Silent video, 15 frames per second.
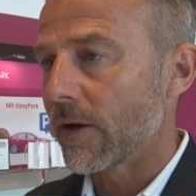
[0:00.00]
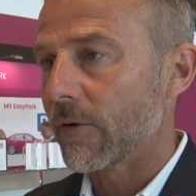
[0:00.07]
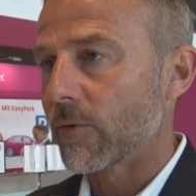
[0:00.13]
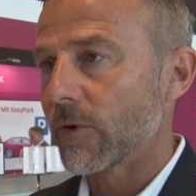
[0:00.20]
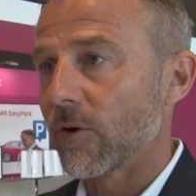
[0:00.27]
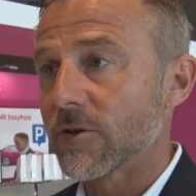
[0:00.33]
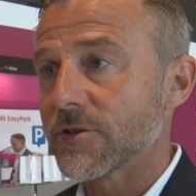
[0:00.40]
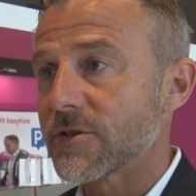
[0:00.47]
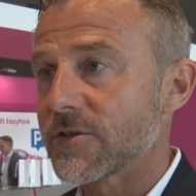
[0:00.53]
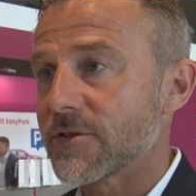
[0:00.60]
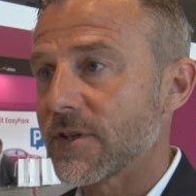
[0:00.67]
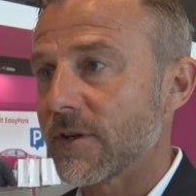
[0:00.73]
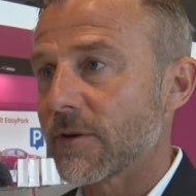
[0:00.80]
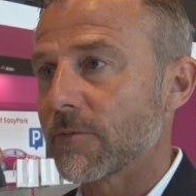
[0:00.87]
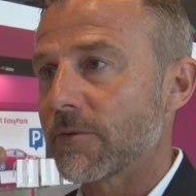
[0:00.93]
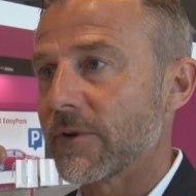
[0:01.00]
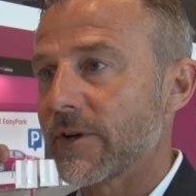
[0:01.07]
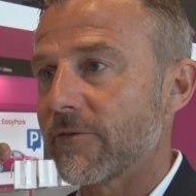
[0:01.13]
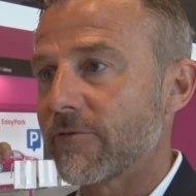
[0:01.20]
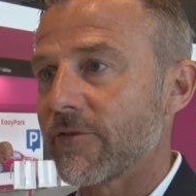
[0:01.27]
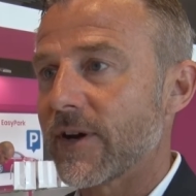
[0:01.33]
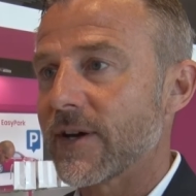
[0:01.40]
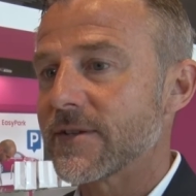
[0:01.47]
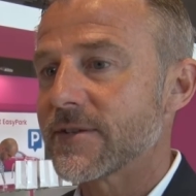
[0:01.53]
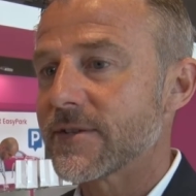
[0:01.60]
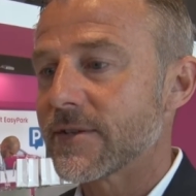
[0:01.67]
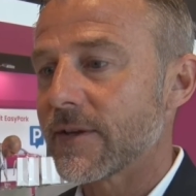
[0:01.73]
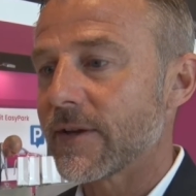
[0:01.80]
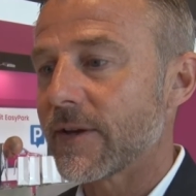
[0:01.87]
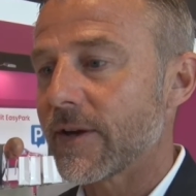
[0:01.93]
We also see a pretty
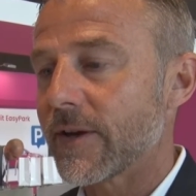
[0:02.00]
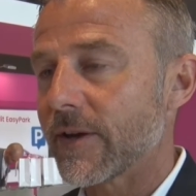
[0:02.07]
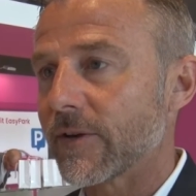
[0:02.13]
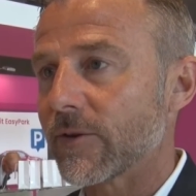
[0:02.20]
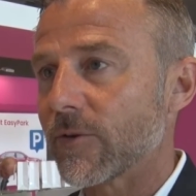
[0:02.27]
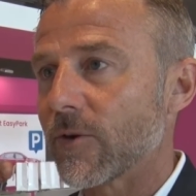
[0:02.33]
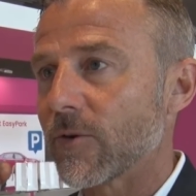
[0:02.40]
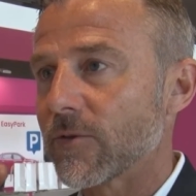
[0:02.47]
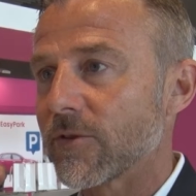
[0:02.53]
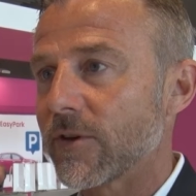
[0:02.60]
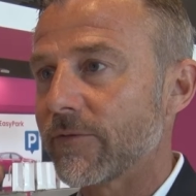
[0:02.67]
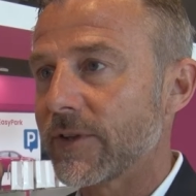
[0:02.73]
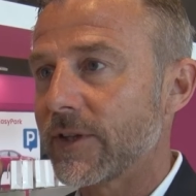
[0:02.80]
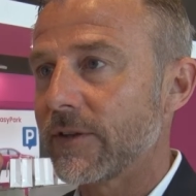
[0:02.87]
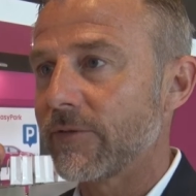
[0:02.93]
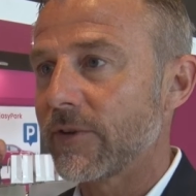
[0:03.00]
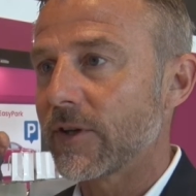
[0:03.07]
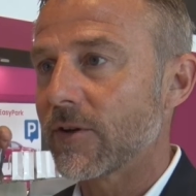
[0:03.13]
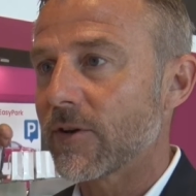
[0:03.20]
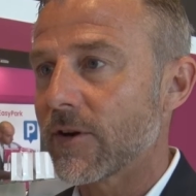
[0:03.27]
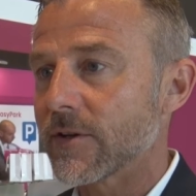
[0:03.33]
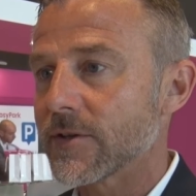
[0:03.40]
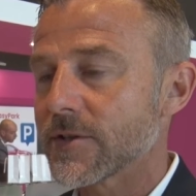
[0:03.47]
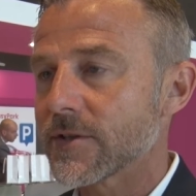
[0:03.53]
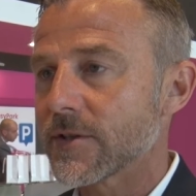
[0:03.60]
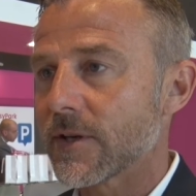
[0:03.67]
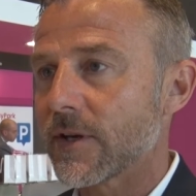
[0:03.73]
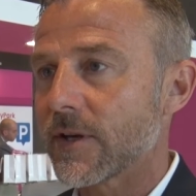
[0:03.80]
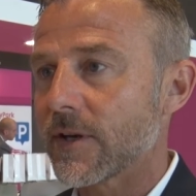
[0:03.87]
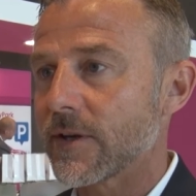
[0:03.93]
fast growth of EV cars,
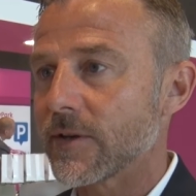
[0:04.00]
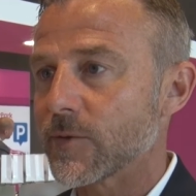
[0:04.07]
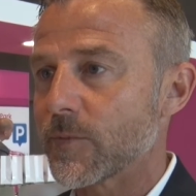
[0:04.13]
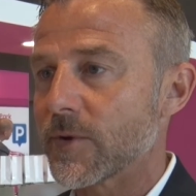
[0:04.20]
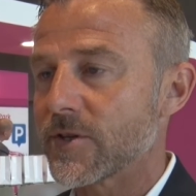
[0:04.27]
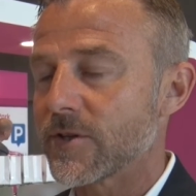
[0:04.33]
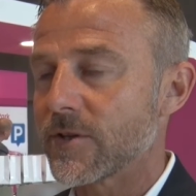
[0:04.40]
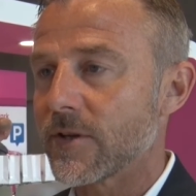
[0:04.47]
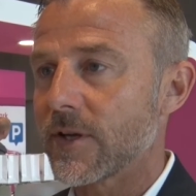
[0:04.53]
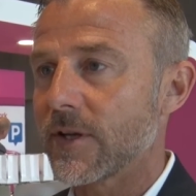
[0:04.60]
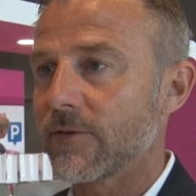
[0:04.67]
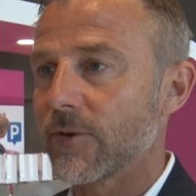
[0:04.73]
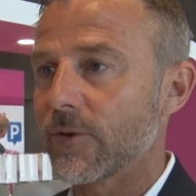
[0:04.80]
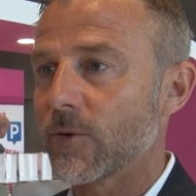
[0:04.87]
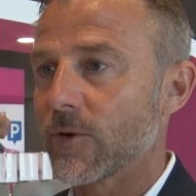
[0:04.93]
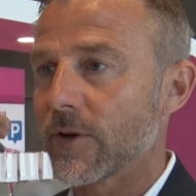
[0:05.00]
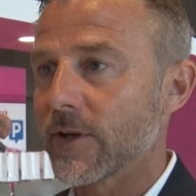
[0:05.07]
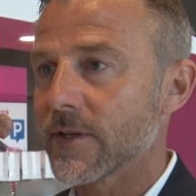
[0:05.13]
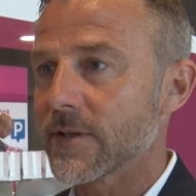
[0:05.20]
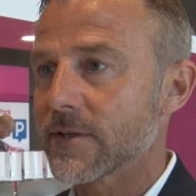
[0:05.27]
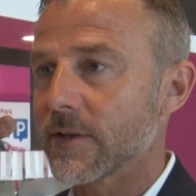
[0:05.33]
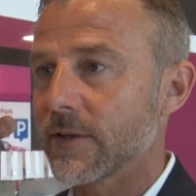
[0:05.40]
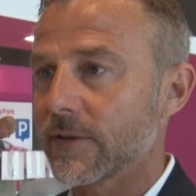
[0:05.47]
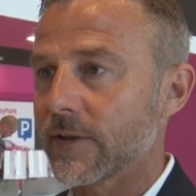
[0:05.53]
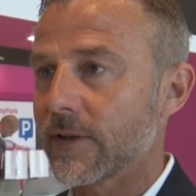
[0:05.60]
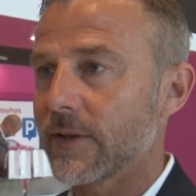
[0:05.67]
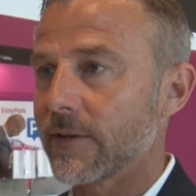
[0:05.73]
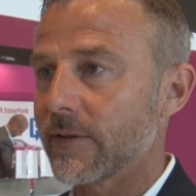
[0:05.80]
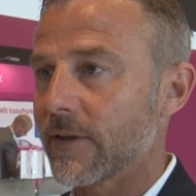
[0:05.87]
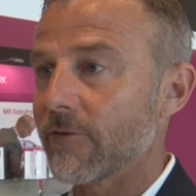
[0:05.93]
especially in the Nordics
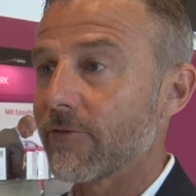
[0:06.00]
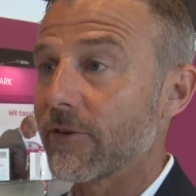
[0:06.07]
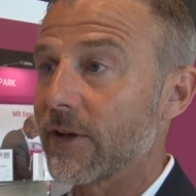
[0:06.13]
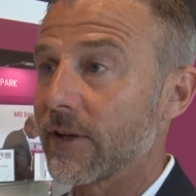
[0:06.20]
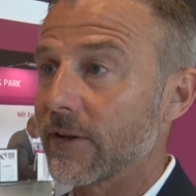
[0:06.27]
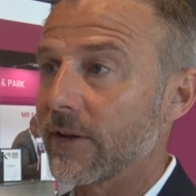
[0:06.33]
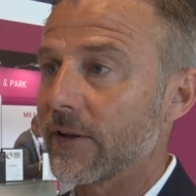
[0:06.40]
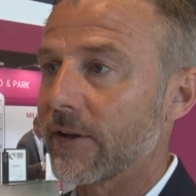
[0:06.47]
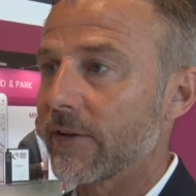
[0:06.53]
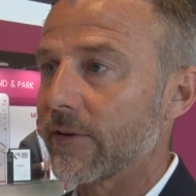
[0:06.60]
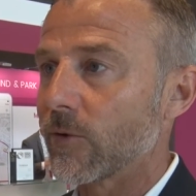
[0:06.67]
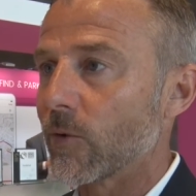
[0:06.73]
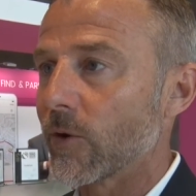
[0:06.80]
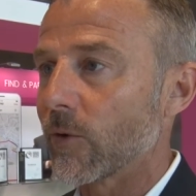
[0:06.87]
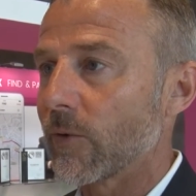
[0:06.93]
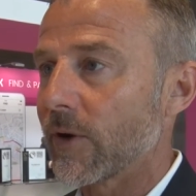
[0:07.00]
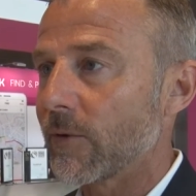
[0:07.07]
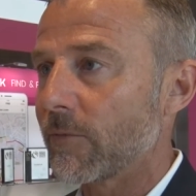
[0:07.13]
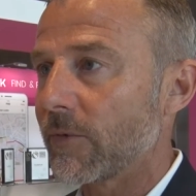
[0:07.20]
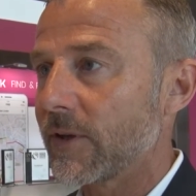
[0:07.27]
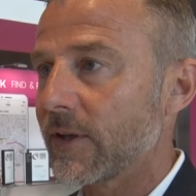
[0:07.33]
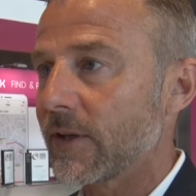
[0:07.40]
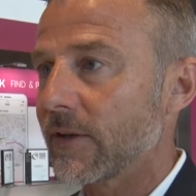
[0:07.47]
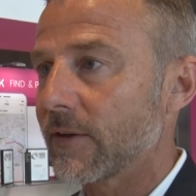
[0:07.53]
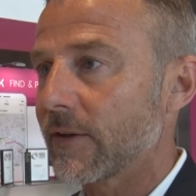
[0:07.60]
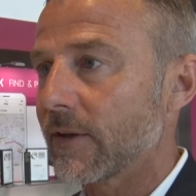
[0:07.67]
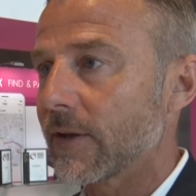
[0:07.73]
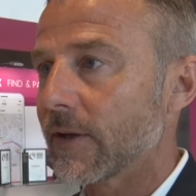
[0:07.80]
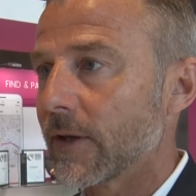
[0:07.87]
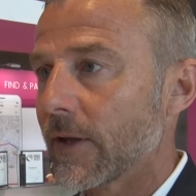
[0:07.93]
and definitely in Norway, being
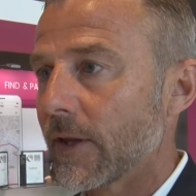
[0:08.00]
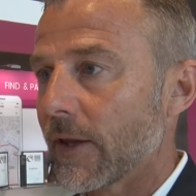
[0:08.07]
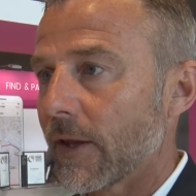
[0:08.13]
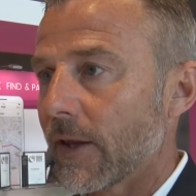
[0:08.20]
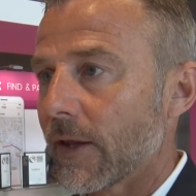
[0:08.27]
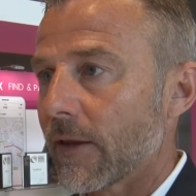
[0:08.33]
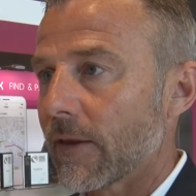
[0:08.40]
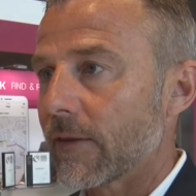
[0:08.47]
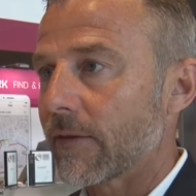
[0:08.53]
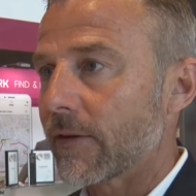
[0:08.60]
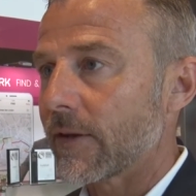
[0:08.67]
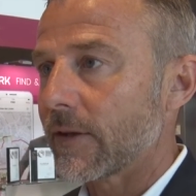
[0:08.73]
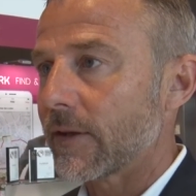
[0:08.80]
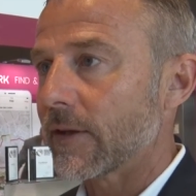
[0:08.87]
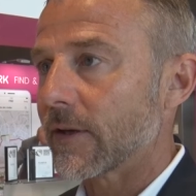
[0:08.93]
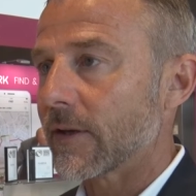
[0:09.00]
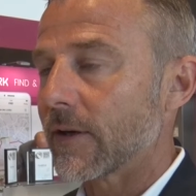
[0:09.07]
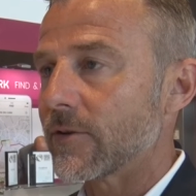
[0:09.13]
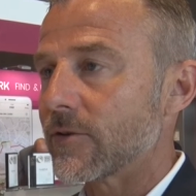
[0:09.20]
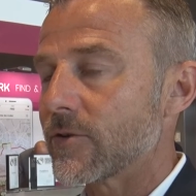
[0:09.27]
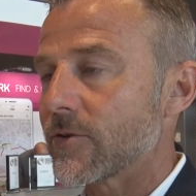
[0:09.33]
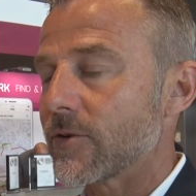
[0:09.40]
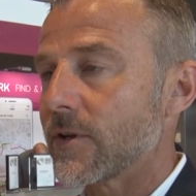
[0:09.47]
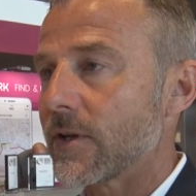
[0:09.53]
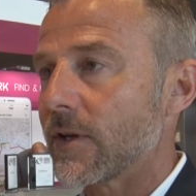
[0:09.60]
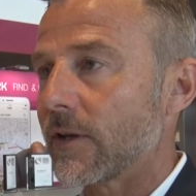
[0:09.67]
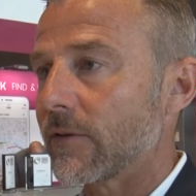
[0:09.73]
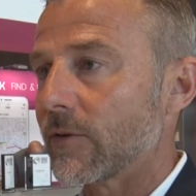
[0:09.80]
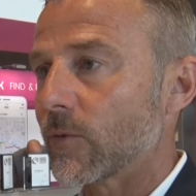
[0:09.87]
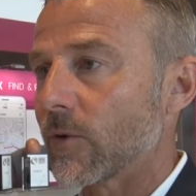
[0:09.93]
the
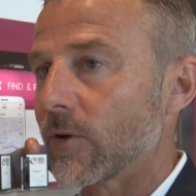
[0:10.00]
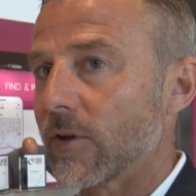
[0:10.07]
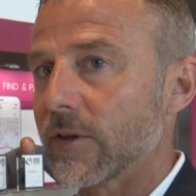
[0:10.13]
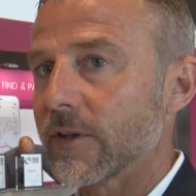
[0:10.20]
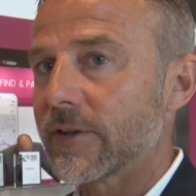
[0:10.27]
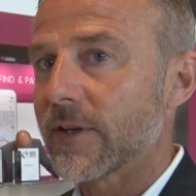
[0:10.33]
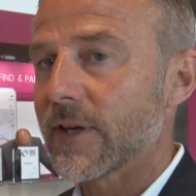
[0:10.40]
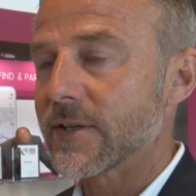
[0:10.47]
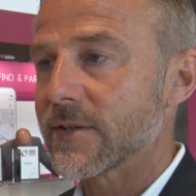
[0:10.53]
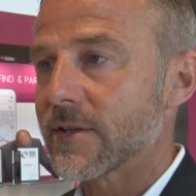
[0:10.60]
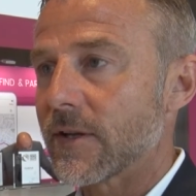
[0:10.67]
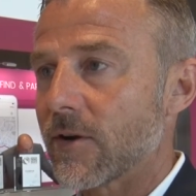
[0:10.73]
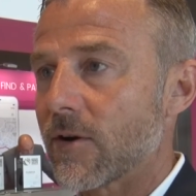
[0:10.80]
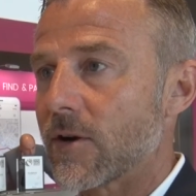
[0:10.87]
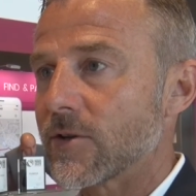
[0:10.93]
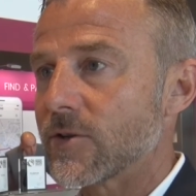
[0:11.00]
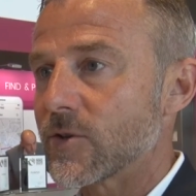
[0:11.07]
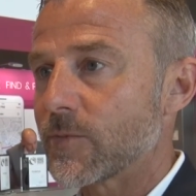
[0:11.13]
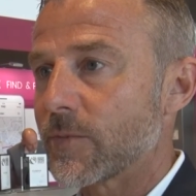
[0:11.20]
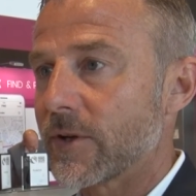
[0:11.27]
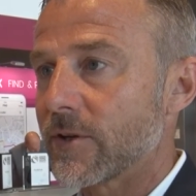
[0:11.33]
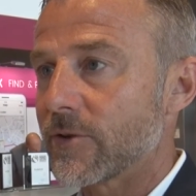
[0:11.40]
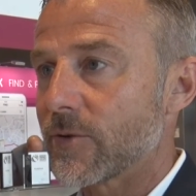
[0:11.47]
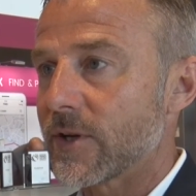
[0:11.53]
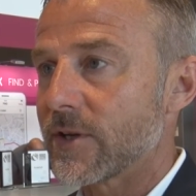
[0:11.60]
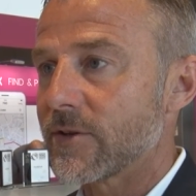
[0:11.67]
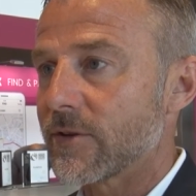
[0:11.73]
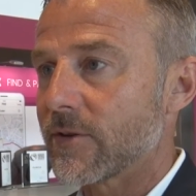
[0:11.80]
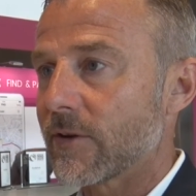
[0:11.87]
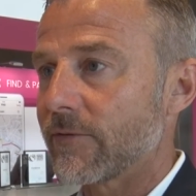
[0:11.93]
country in the world that has the largest
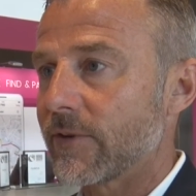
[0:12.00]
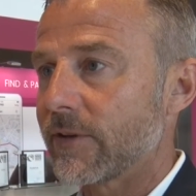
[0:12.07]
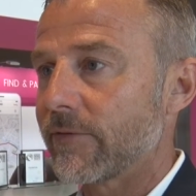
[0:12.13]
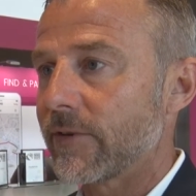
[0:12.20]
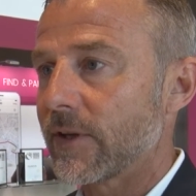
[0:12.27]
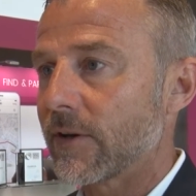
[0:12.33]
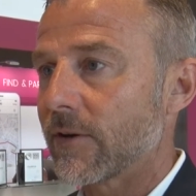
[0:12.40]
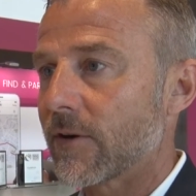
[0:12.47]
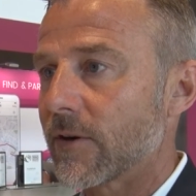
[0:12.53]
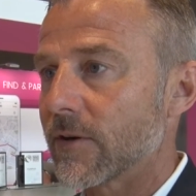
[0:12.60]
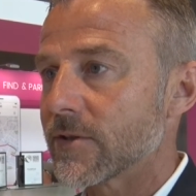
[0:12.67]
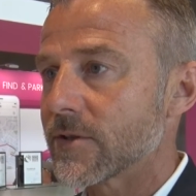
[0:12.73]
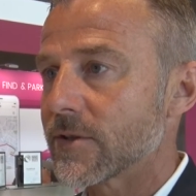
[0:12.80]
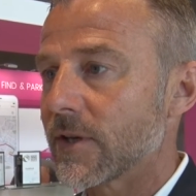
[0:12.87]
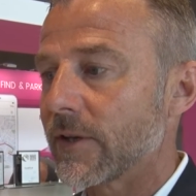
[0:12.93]
penetration of EV cars.